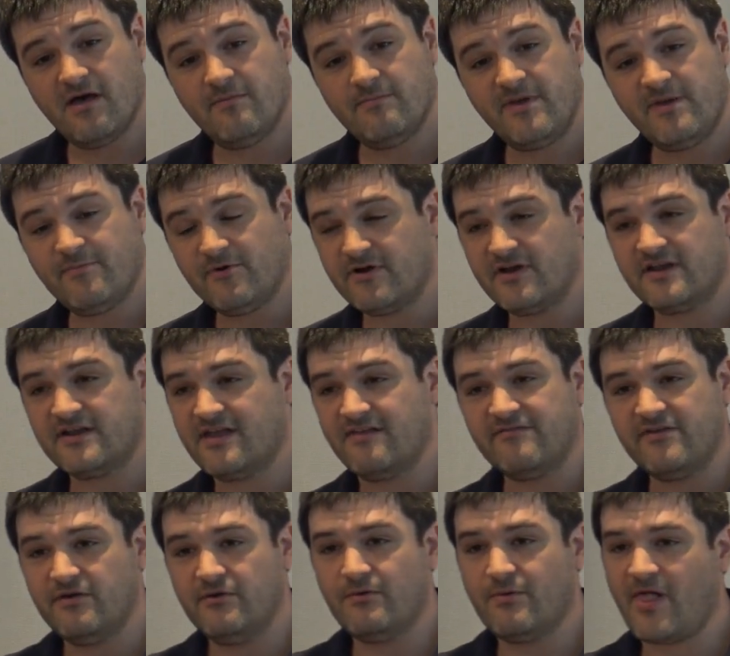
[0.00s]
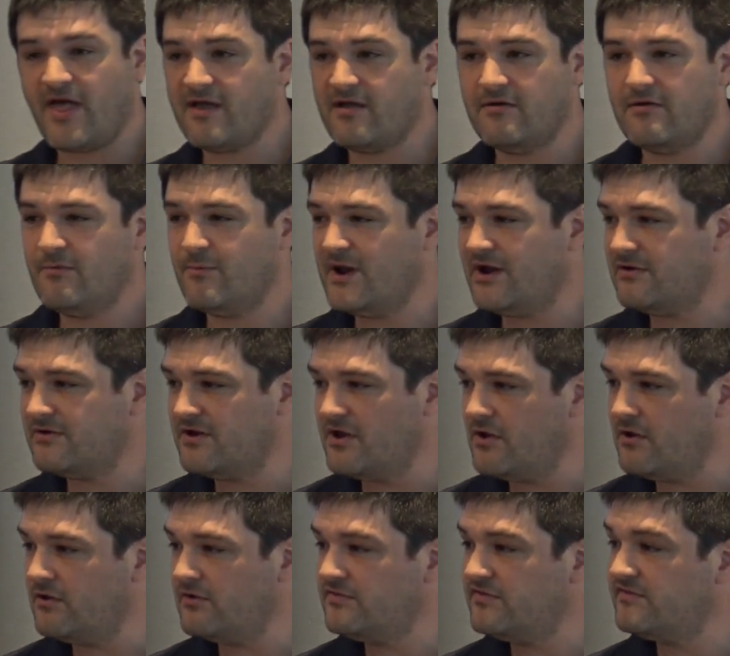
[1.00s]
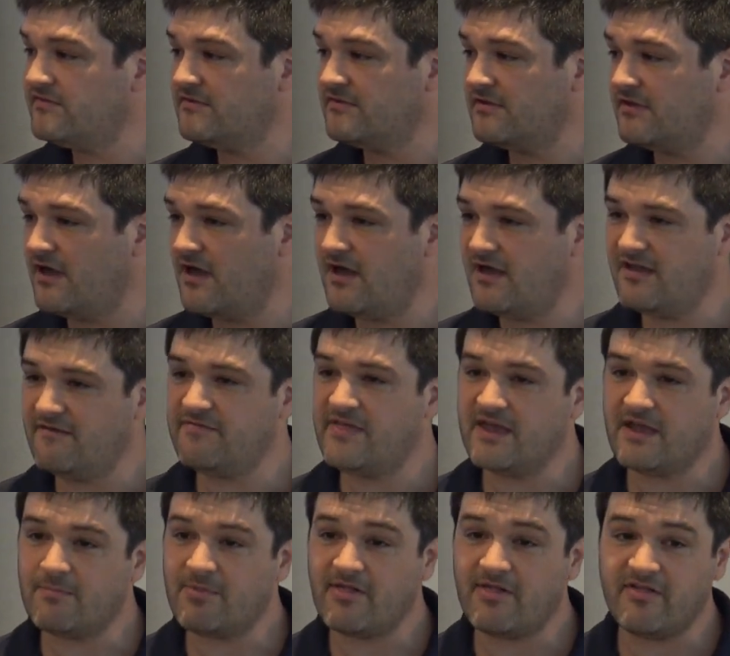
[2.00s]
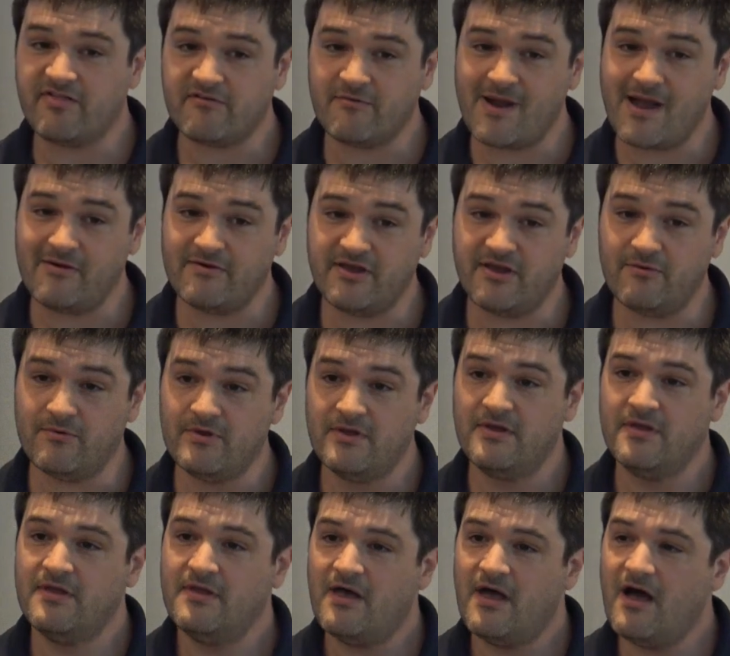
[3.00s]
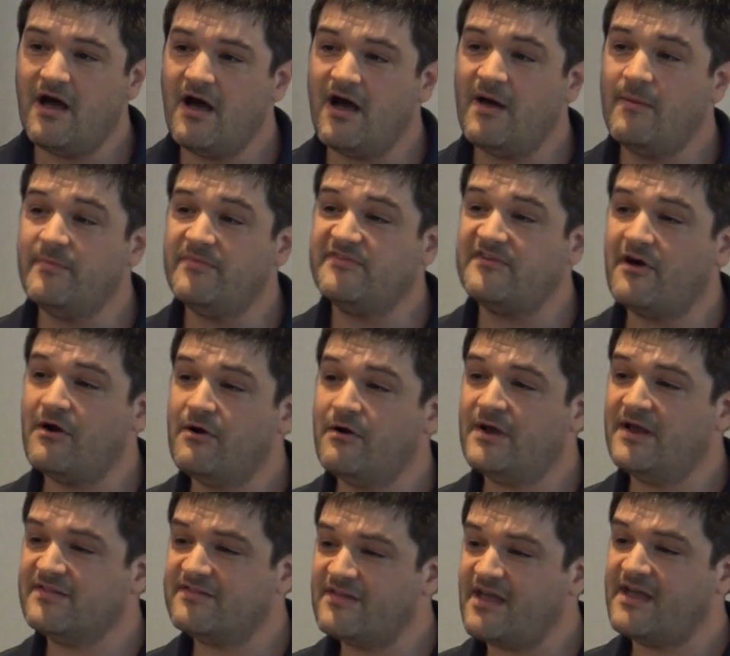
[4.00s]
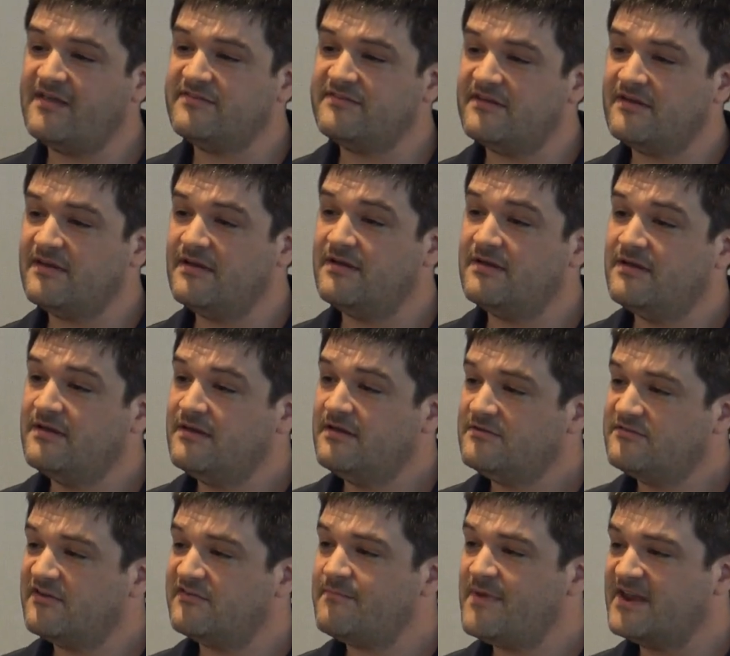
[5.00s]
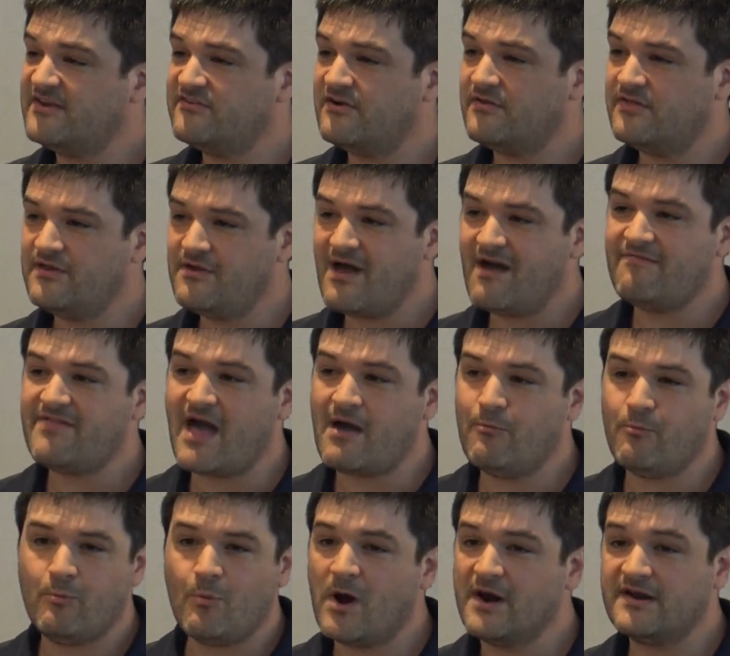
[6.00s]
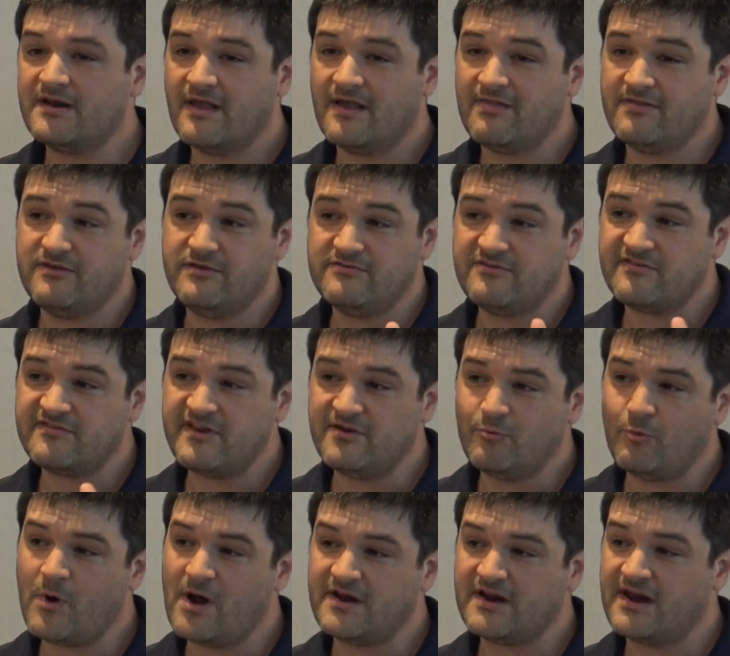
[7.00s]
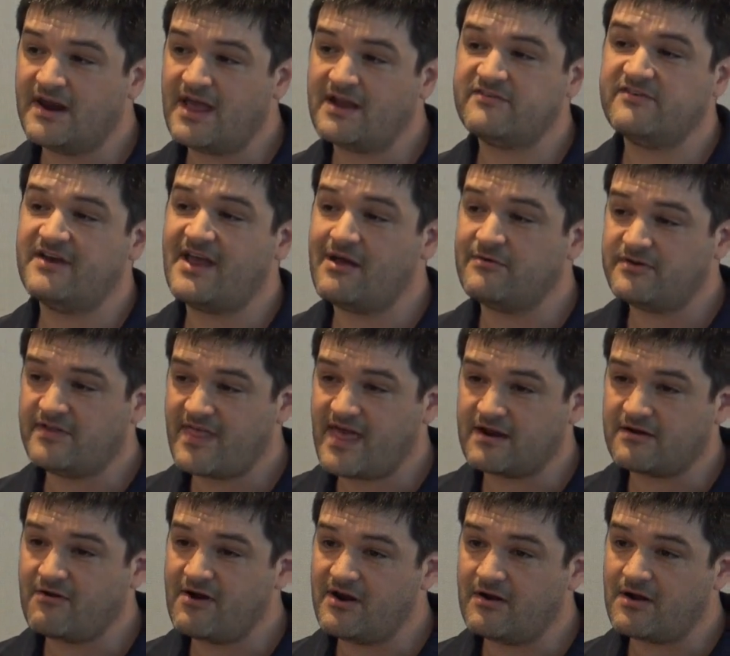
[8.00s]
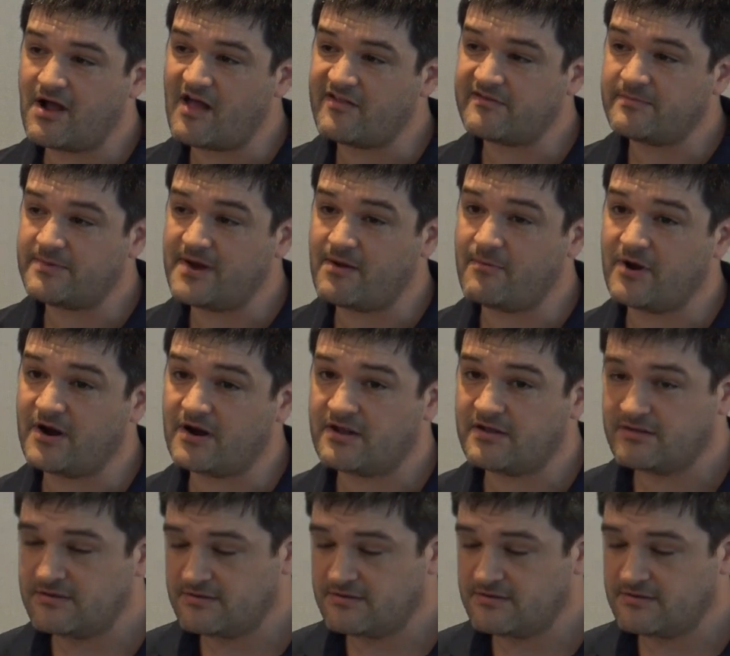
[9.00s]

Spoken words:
People could give you like weird nodes if they completely surround you. So it's nice to just make sure that you have that one. You just need one connection out to that greater gossip network.